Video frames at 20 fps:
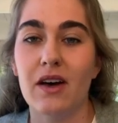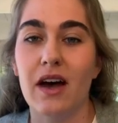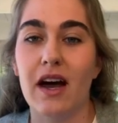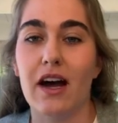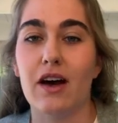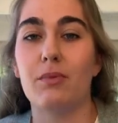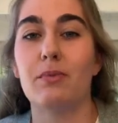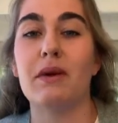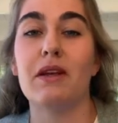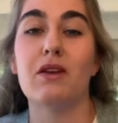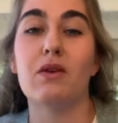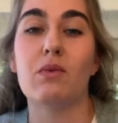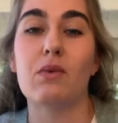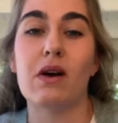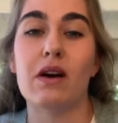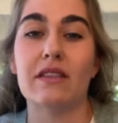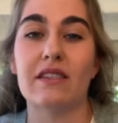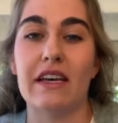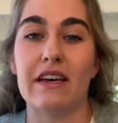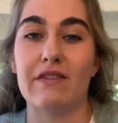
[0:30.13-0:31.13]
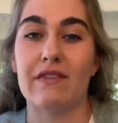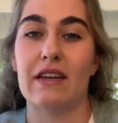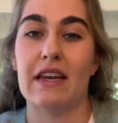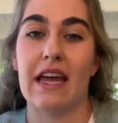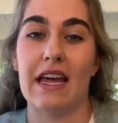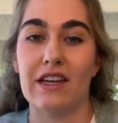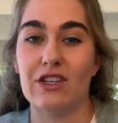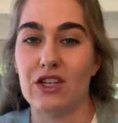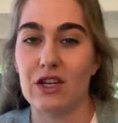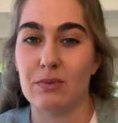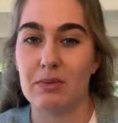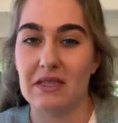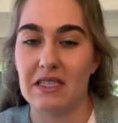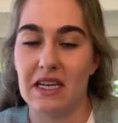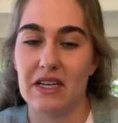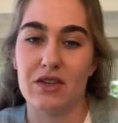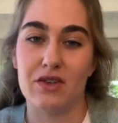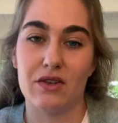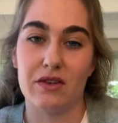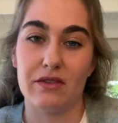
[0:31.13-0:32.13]
Our Pinot Noirs have an aging
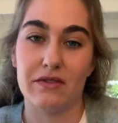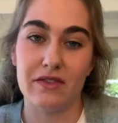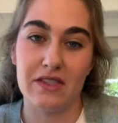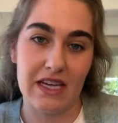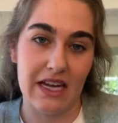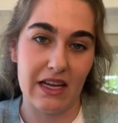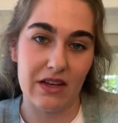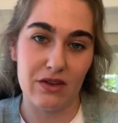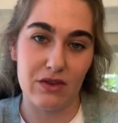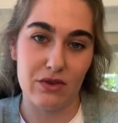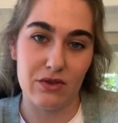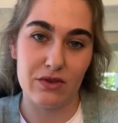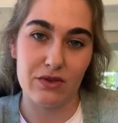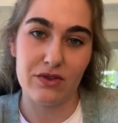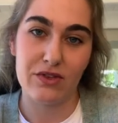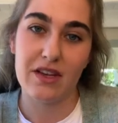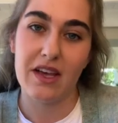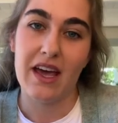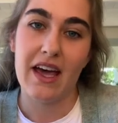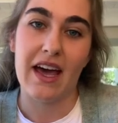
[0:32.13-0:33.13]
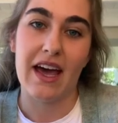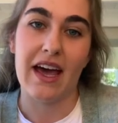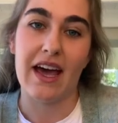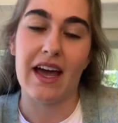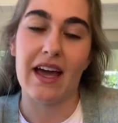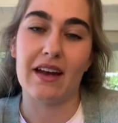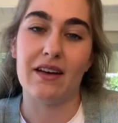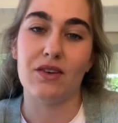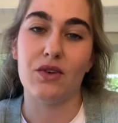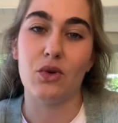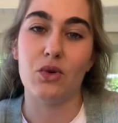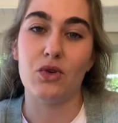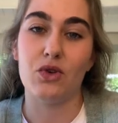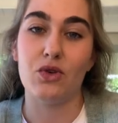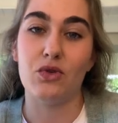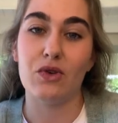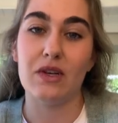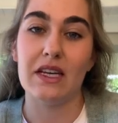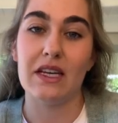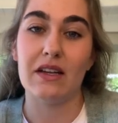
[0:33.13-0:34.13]
potential of 10 years, and
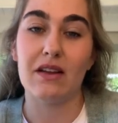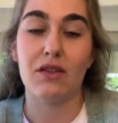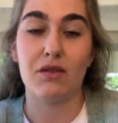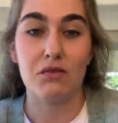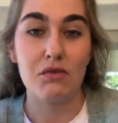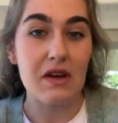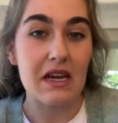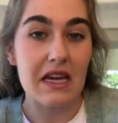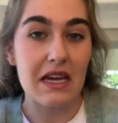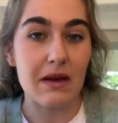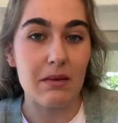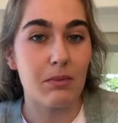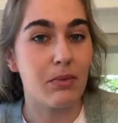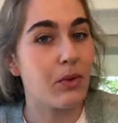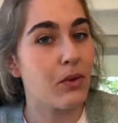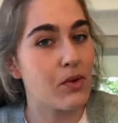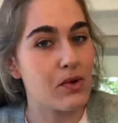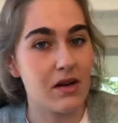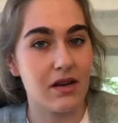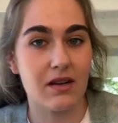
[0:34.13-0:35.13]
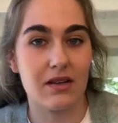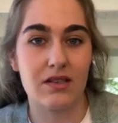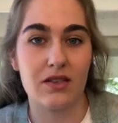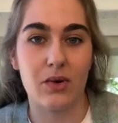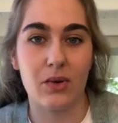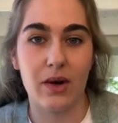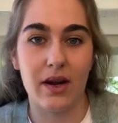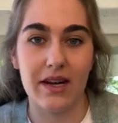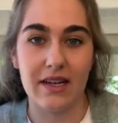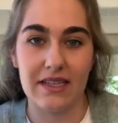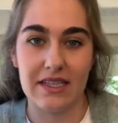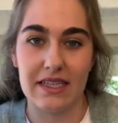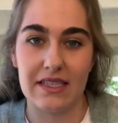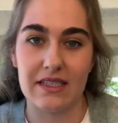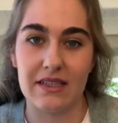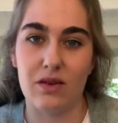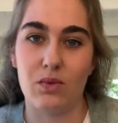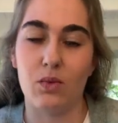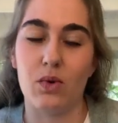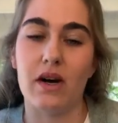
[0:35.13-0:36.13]
you need 3 important qualities
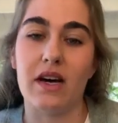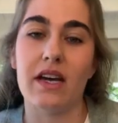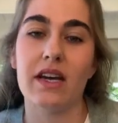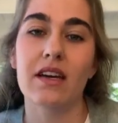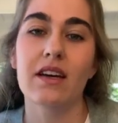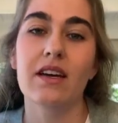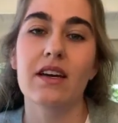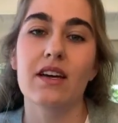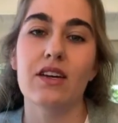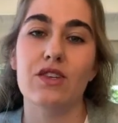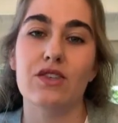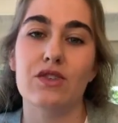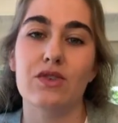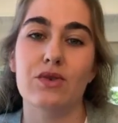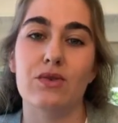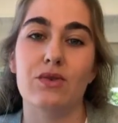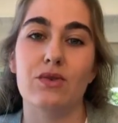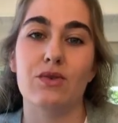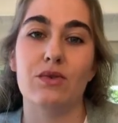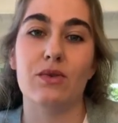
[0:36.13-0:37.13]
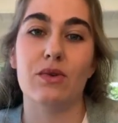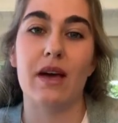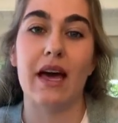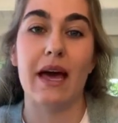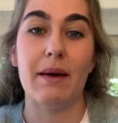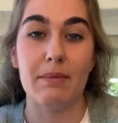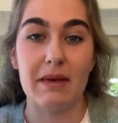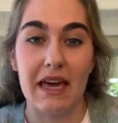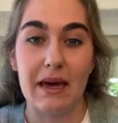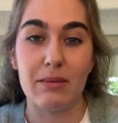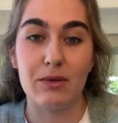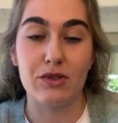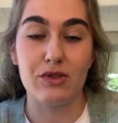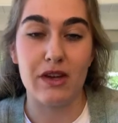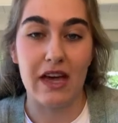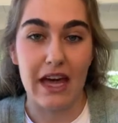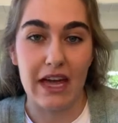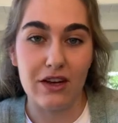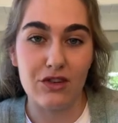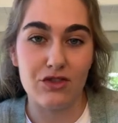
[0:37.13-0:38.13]
in a wine to be able
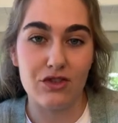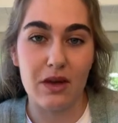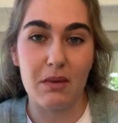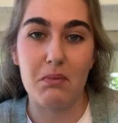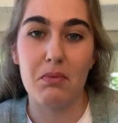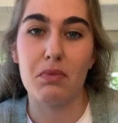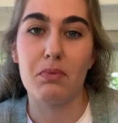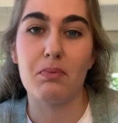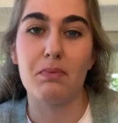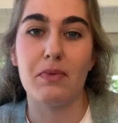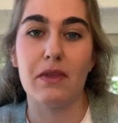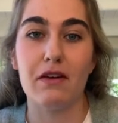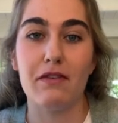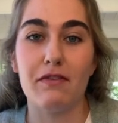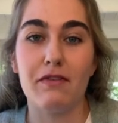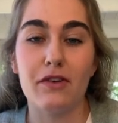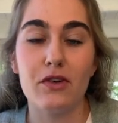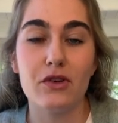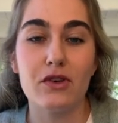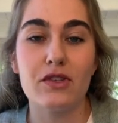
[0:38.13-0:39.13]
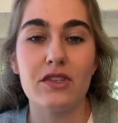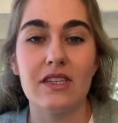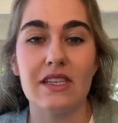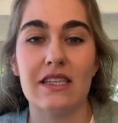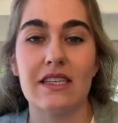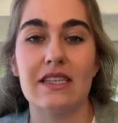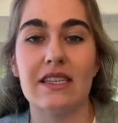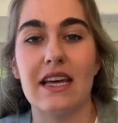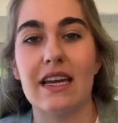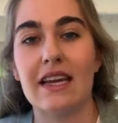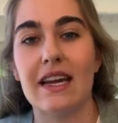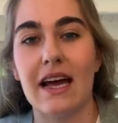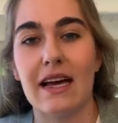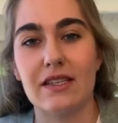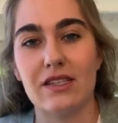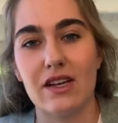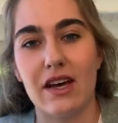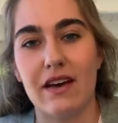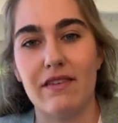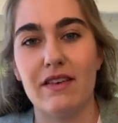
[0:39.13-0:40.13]
to age them. The first is that it
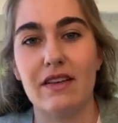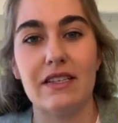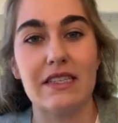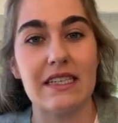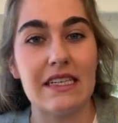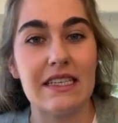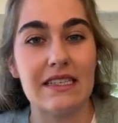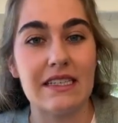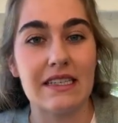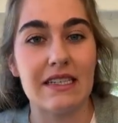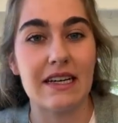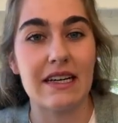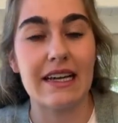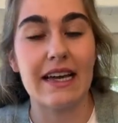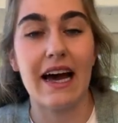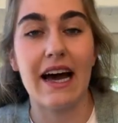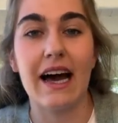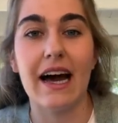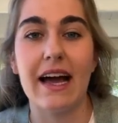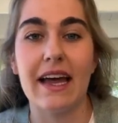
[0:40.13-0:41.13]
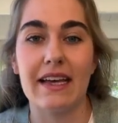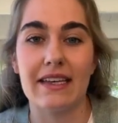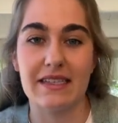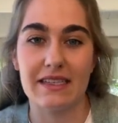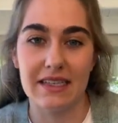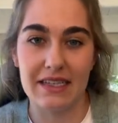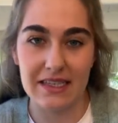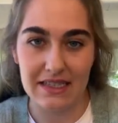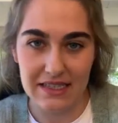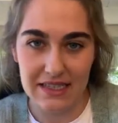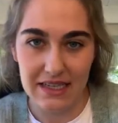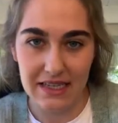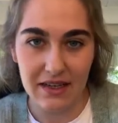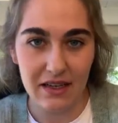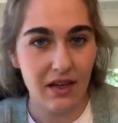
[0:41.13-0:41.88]
has to have a decently high acidity.